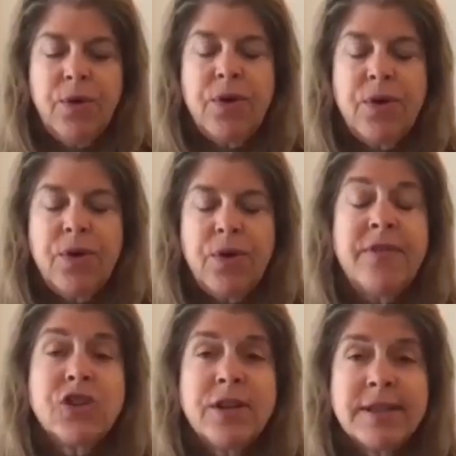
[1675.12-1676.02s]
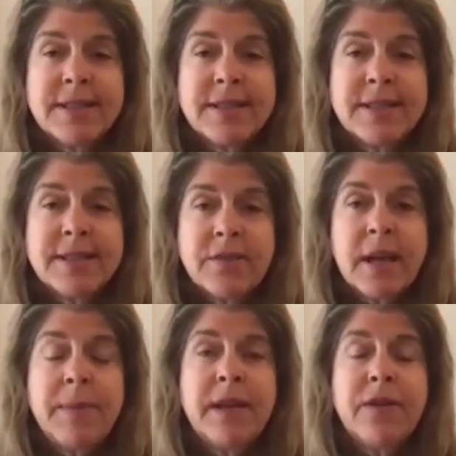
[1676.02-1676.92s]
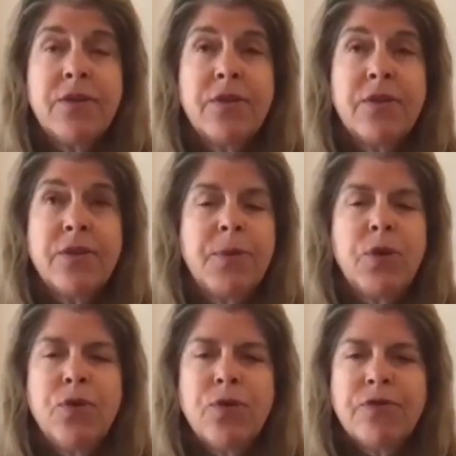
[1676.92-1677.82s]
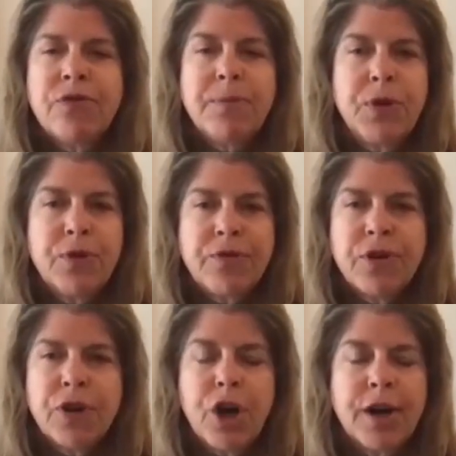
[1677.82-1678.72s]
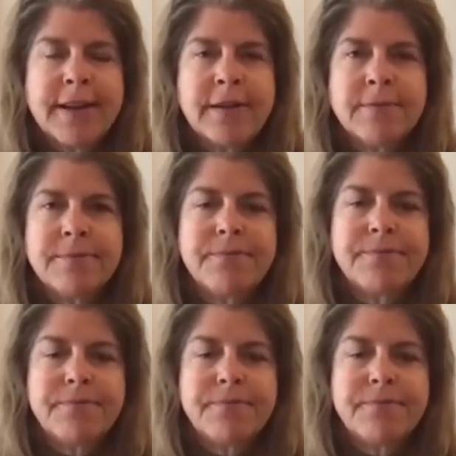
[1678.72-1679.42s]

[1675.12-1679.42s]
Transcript: we're going to envision ourselves coming into this beautiful, beautiful garden.